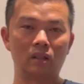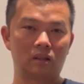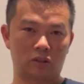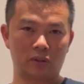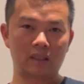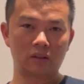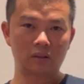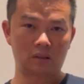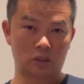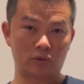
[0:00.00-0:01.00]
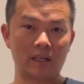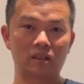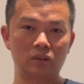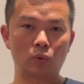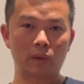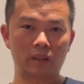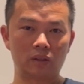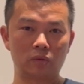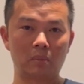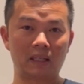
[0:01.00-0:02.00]
Strangle is a strategy where
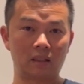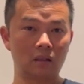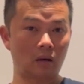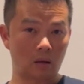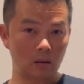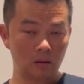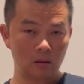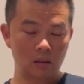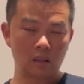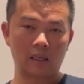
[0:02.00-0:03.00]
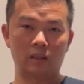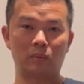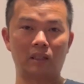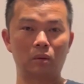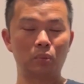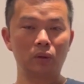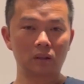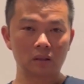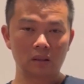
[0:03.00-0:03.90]
you buy a call and you buy a put